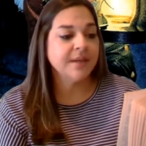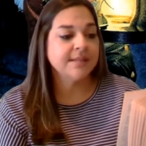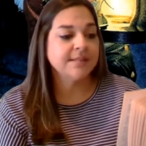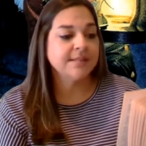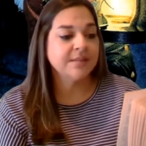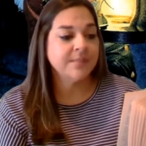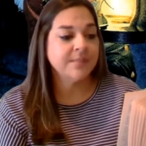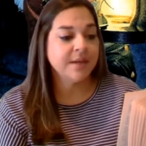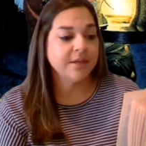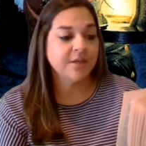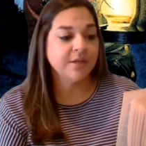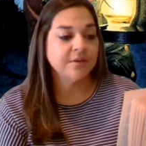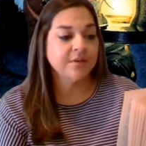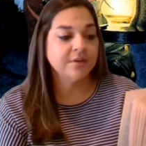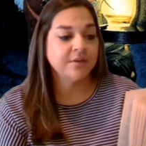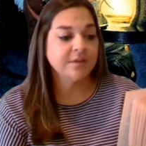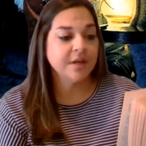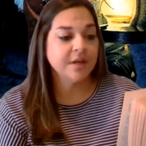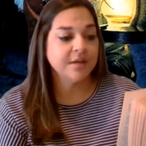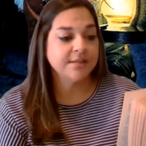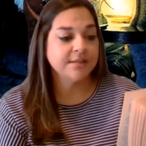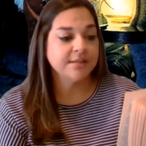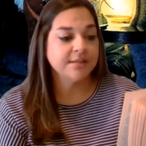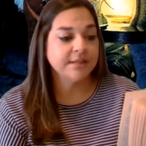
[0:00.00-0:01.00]
my
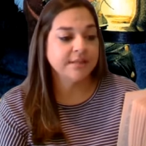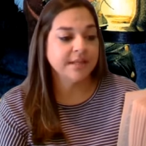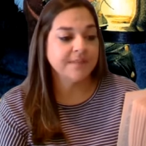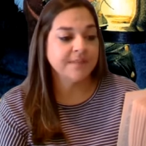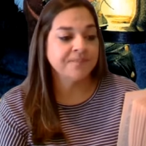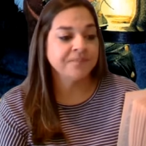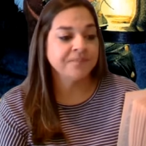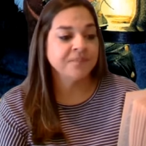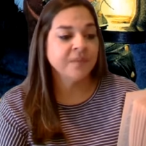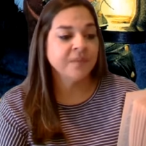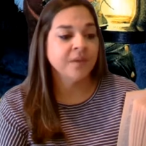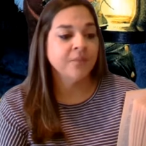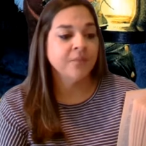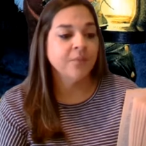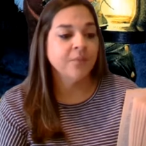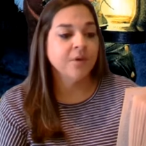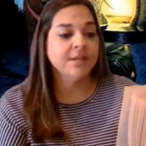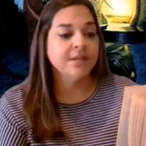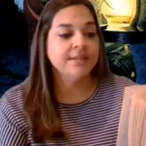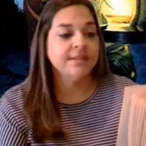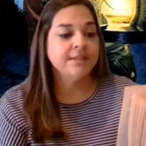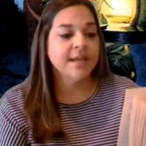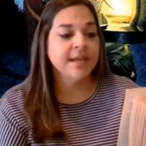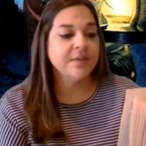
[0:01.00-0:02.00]
curiosity.
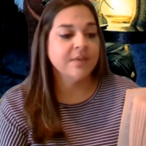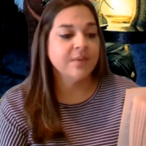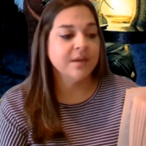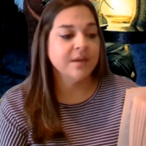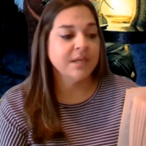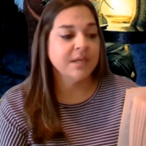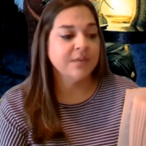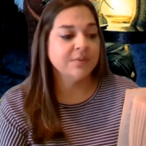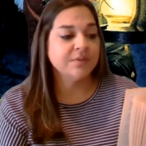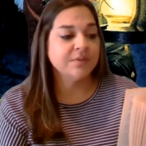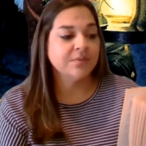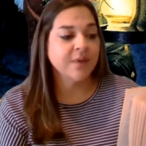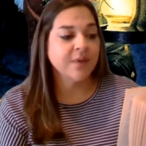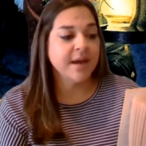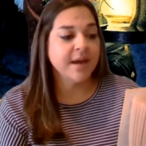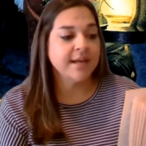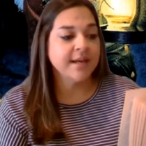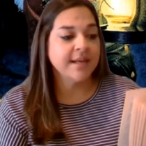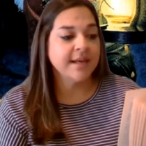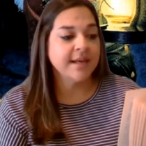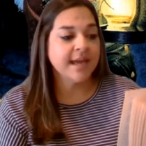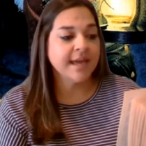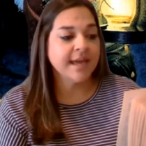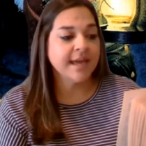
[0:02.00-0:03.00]
One day while he was
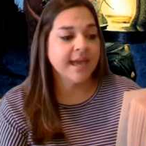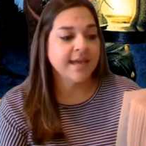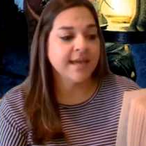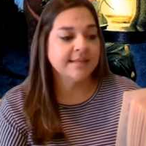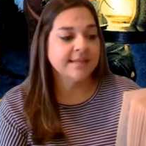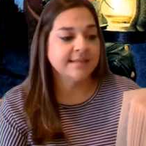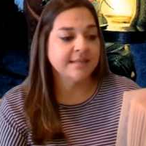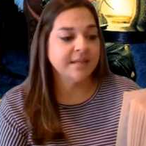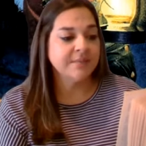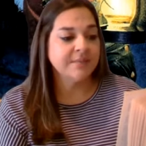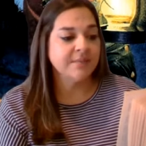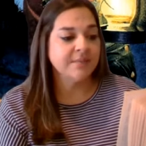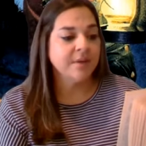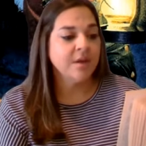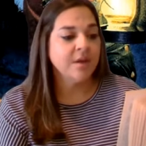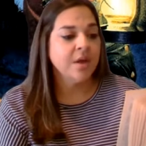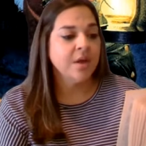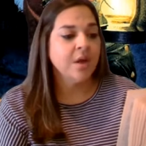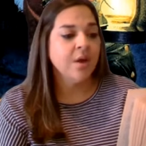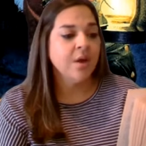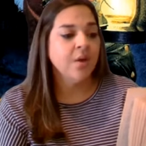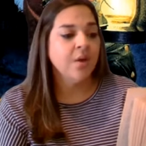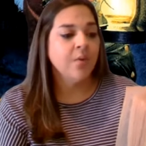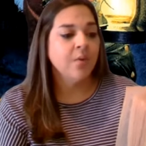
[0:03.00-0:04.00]
writing, I asked him,
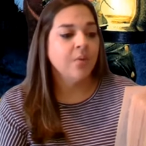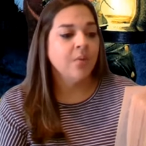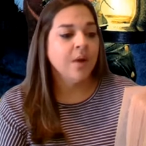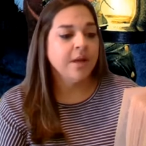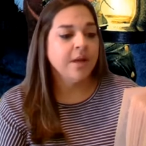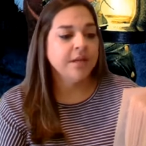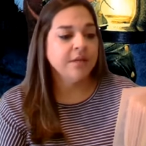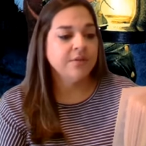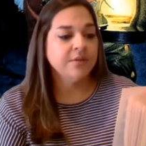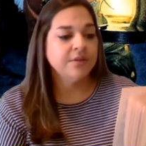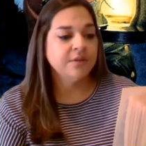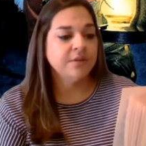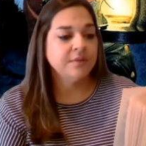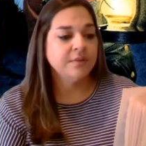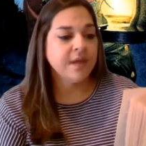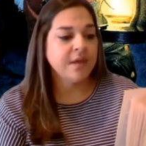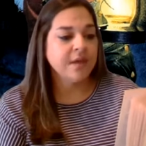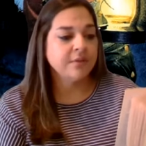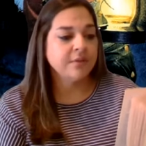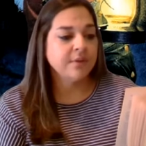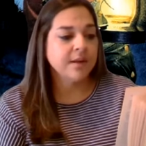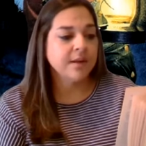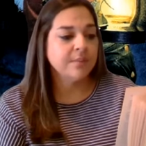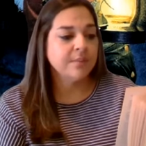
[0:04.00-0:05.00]
"Why do you do
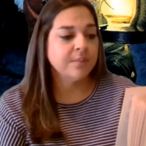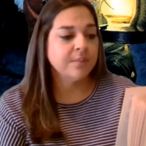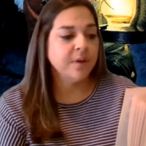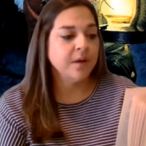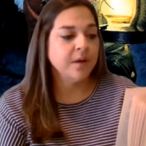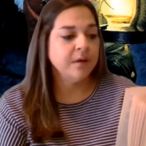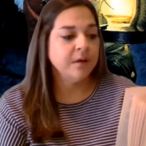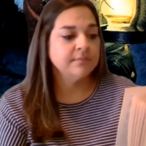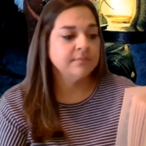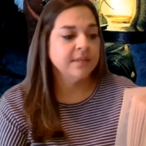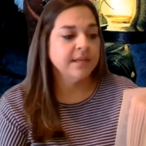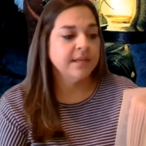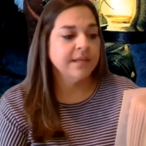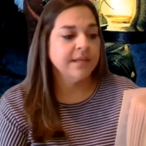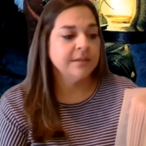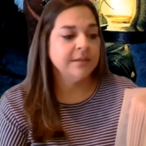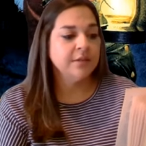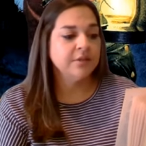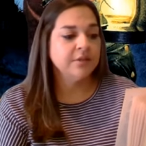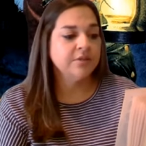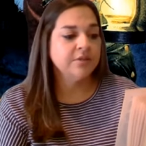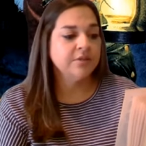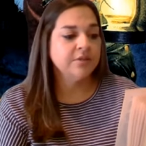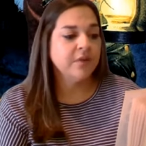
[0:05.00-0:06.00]
that, Grandpa?" He
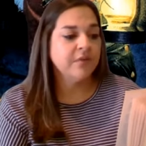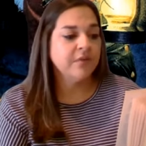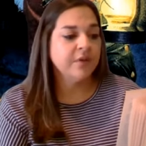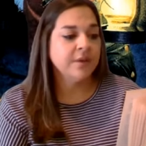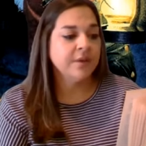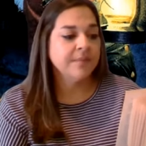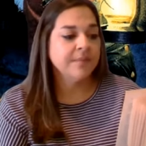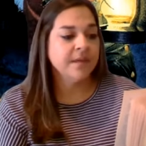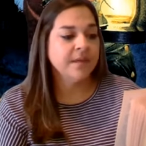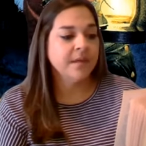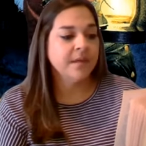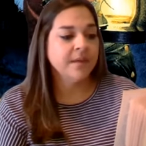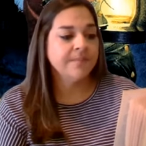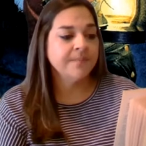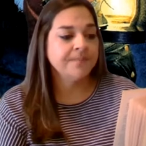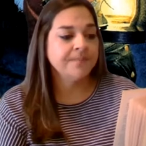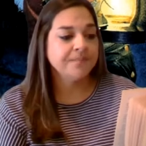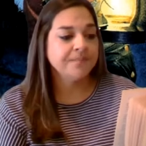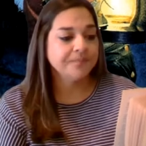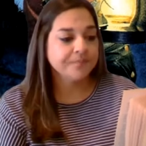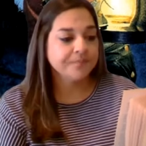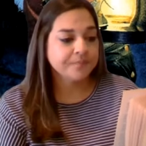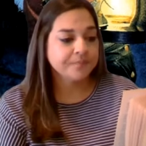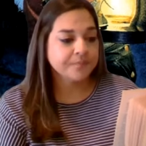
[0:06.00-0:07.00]
looked over at me,
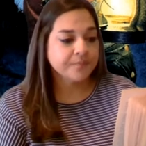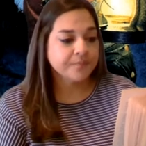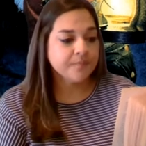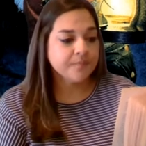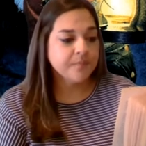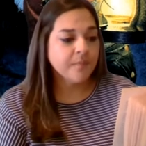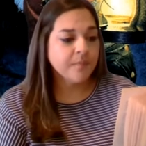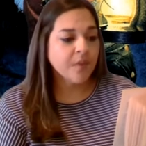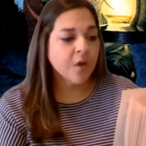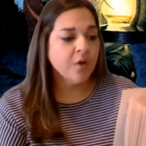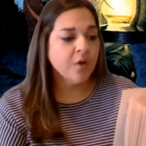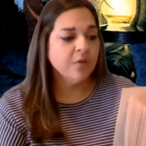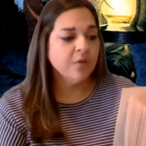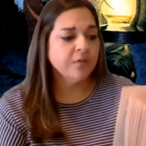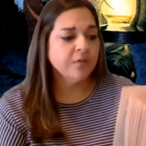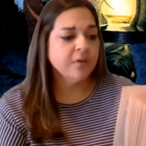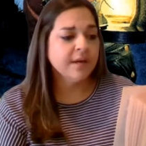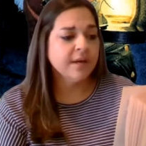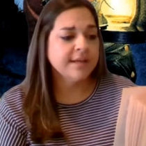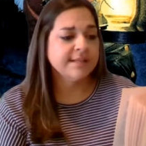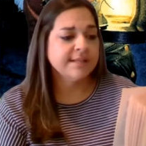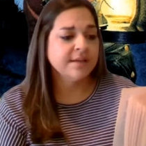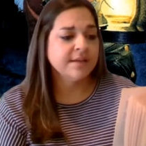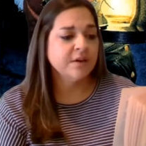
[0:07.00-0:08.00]

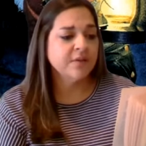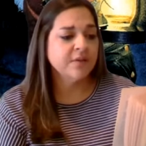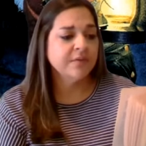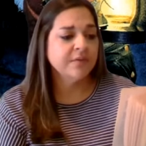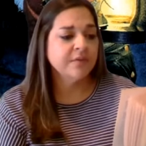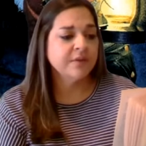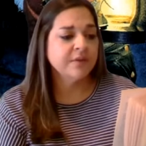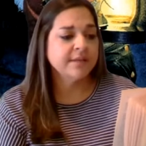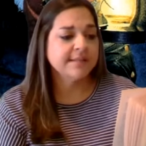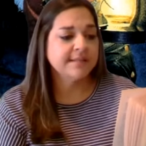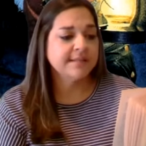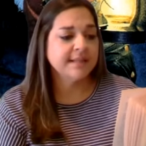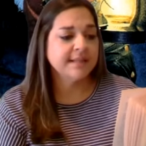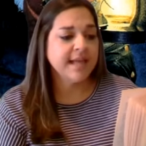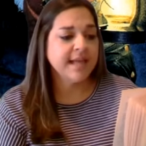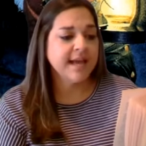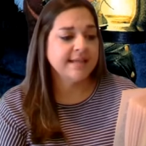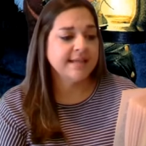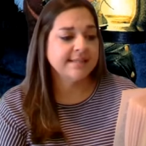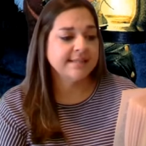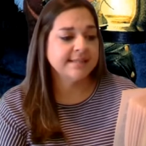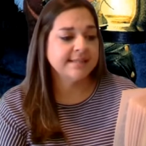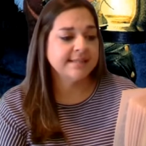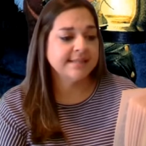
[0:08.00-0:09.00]
over his
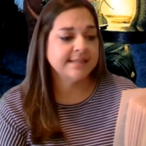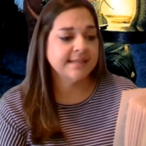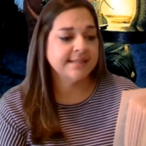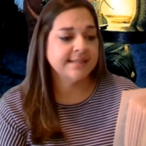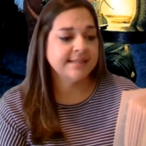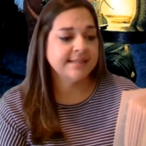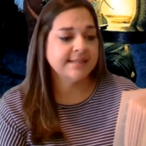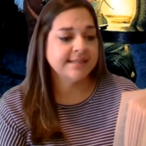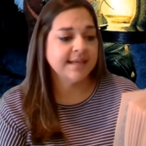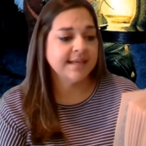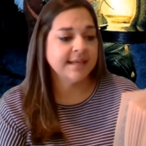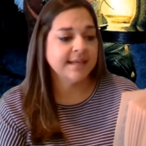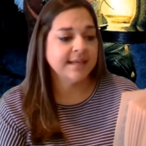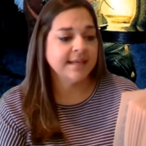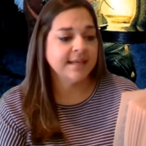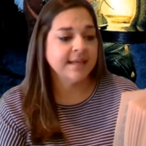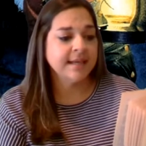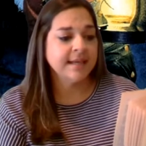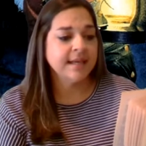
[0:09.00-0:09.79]
glasses, and said,